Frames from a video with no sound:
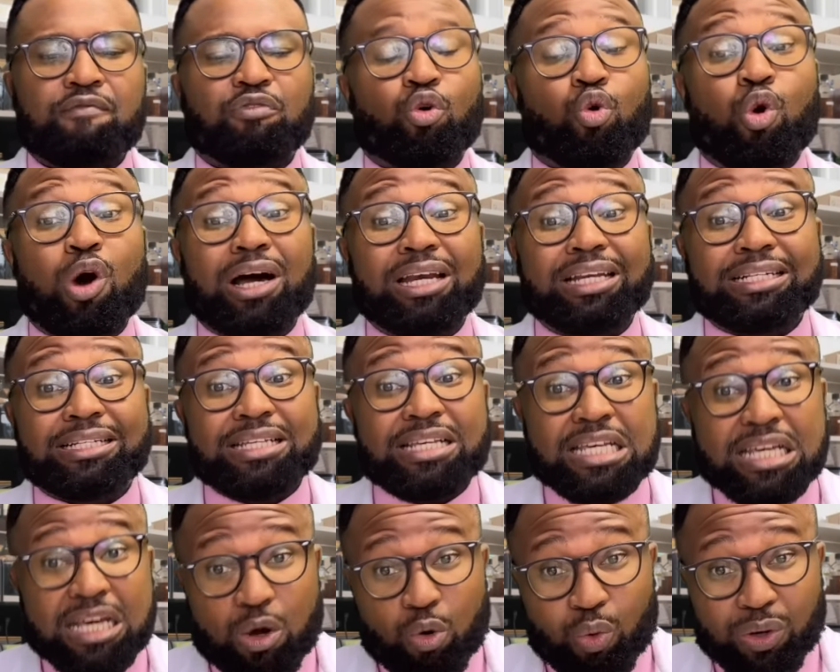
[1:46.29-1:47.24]
Quality
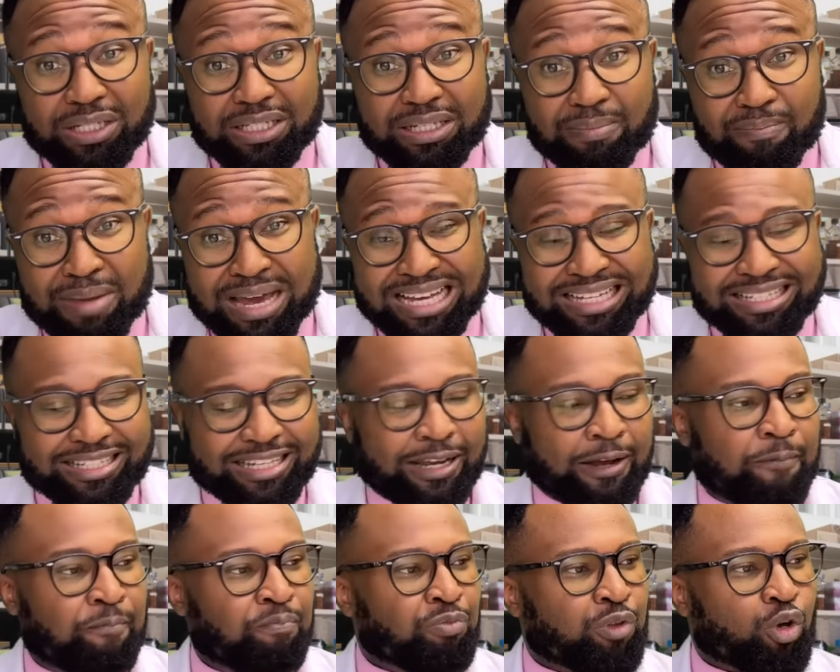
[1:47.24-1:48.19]
was
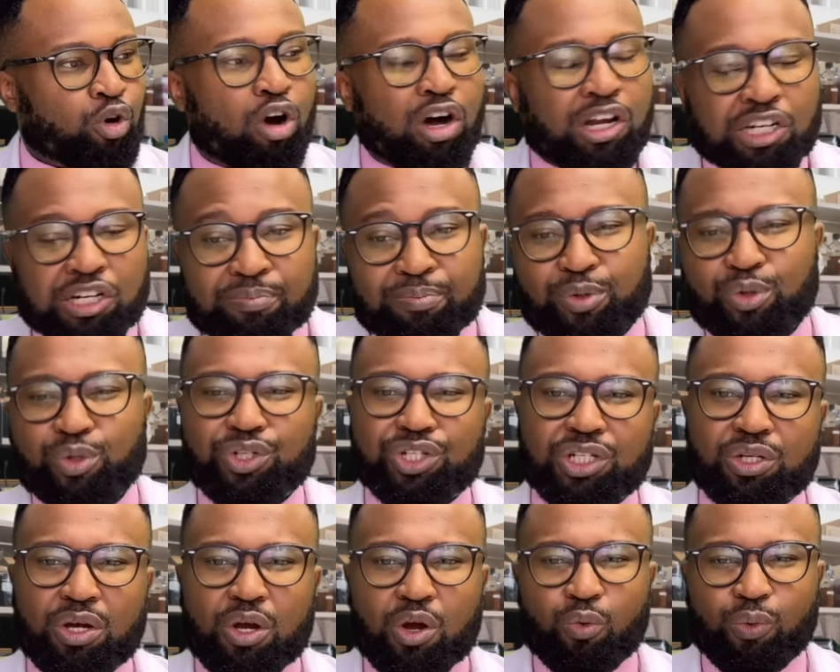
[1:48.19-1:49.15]
amazing.
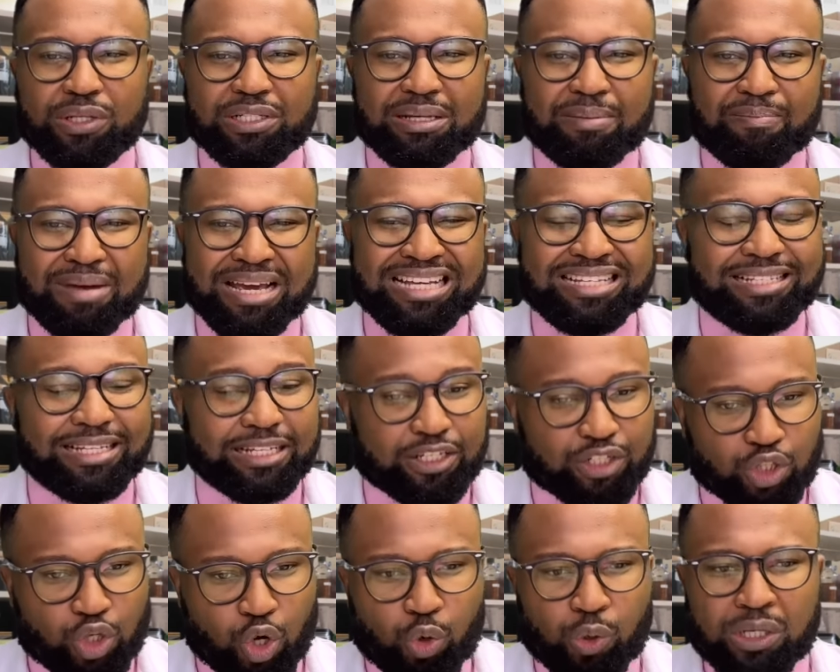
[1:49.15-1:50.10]
Contribution was amazing.
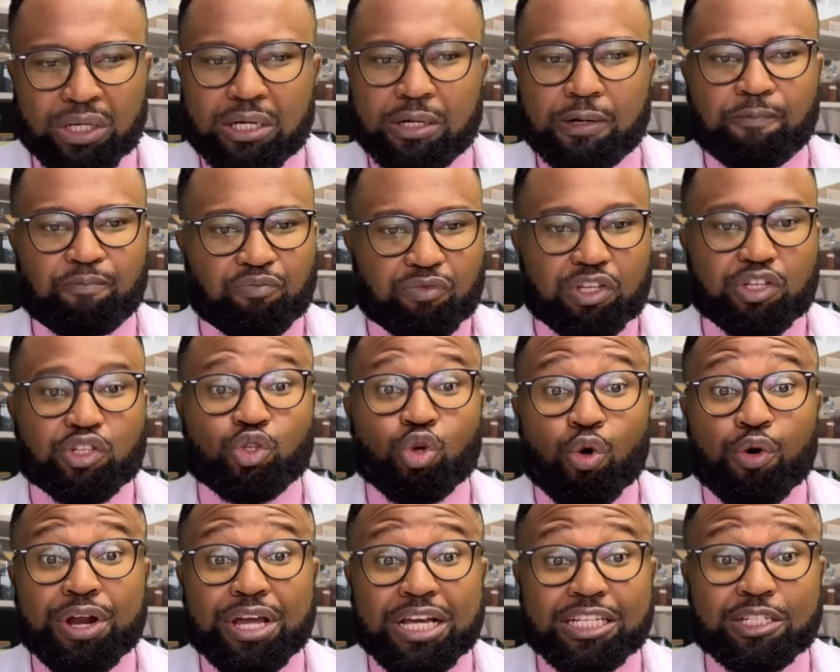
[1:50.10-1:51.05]
So the
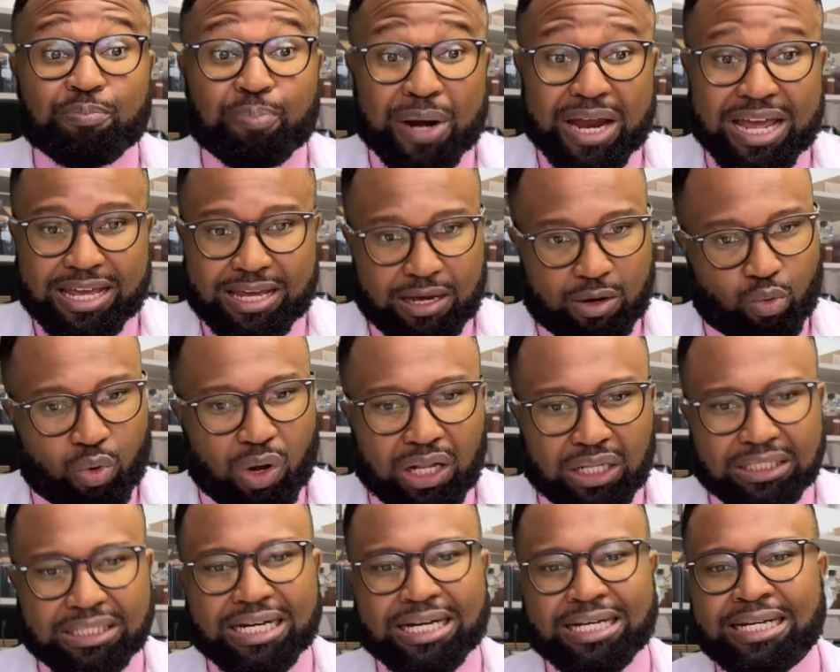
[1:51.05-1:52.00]
story is breaking. Well
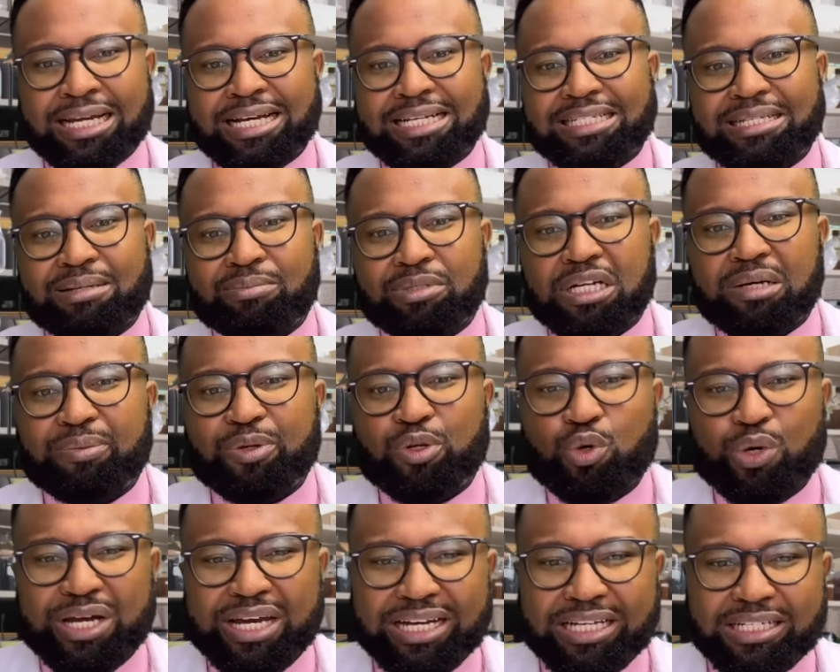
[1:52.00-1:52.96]
done,
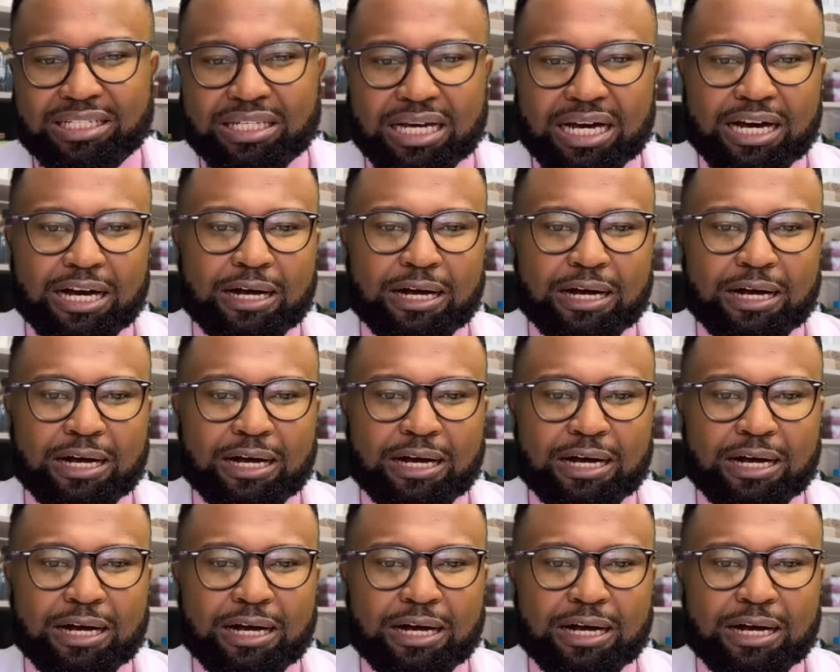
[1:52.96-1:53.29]
SMWX,